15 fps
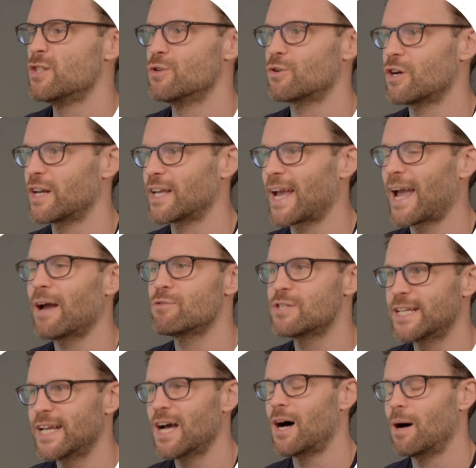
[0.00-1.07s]
so you're kind of
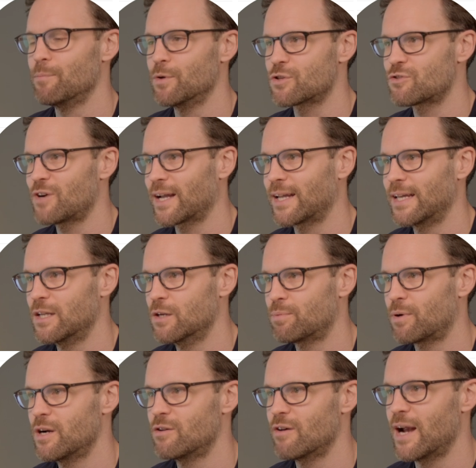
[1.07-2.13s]
counting it up, you're tracking your
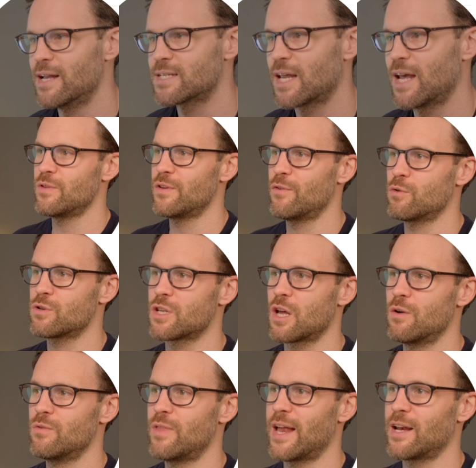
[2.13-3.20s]
progress. You've
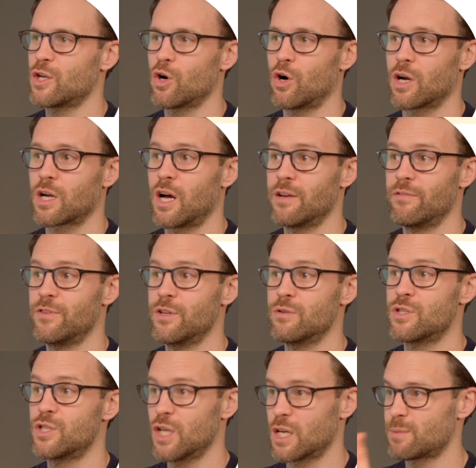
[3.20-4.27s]
also then got kind of views
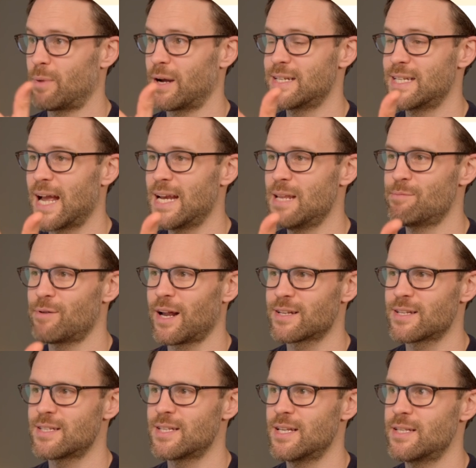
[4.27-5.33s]
just by daily
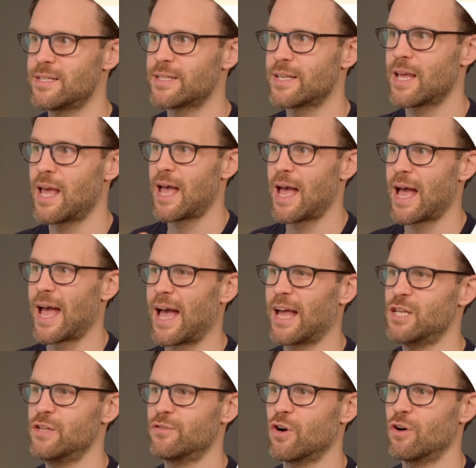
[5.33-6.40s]
practices
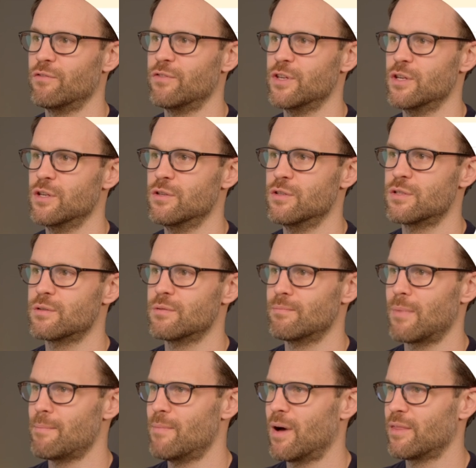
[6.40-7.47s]
and you've got views
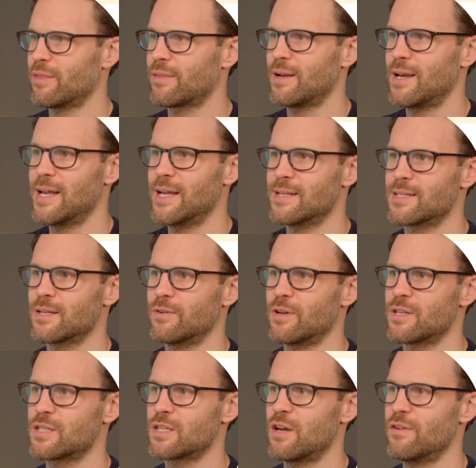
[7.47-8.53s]
monthly and so on
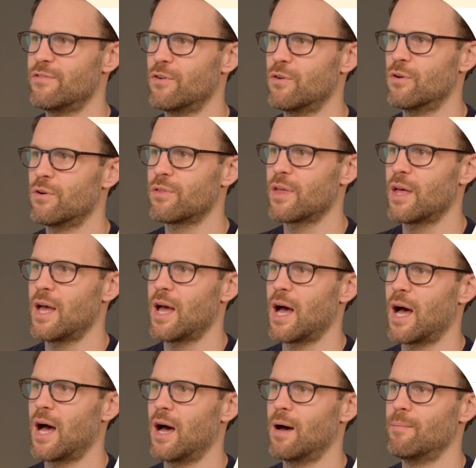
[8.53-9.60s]
and so forth.
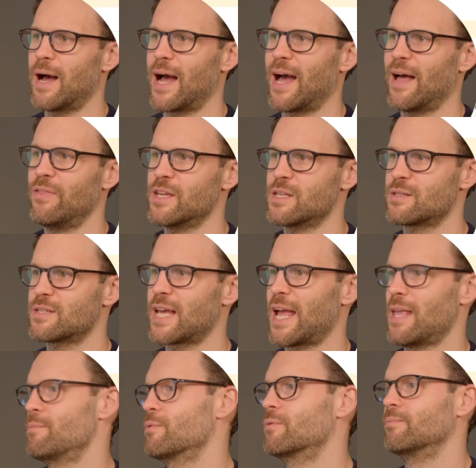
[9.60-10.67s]
Um, and this
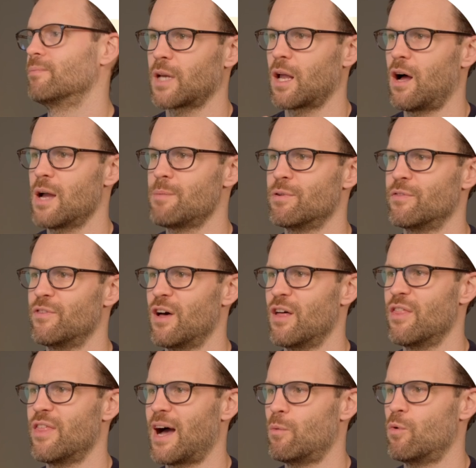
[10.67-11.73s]
table. I prefer
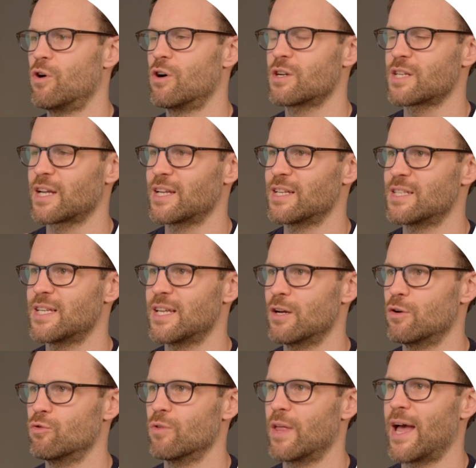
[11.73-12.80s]
that one because I can see it
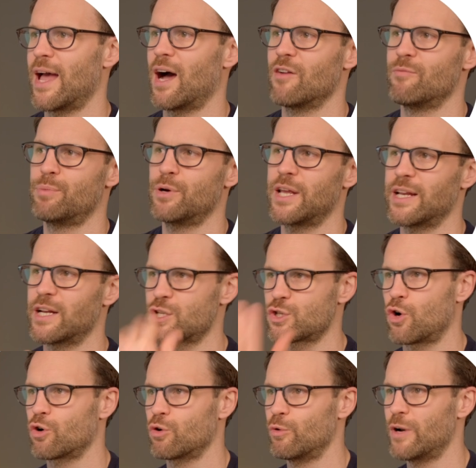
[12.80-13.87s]
all there. I've put it in a
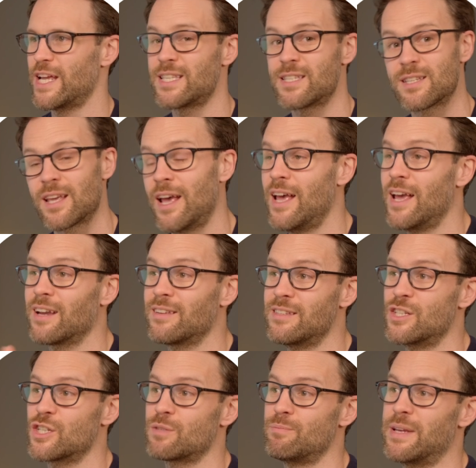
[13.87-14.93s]
toggle list because it
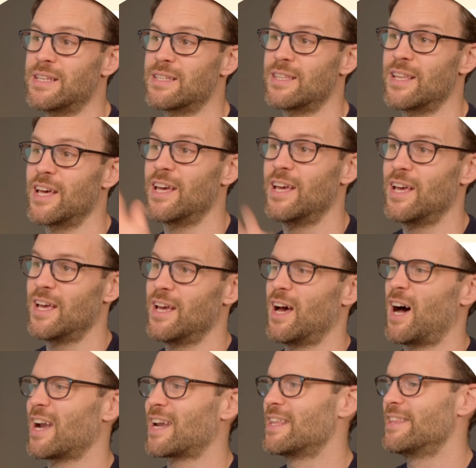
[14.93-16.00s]
just means that
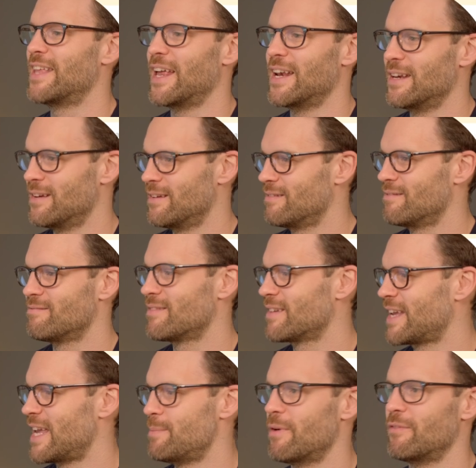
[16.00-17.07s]
I can then
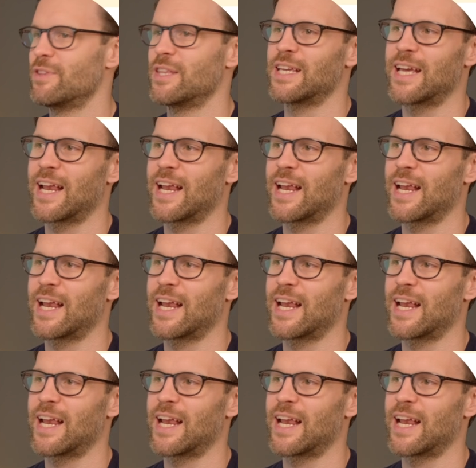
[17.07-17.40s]
keep everything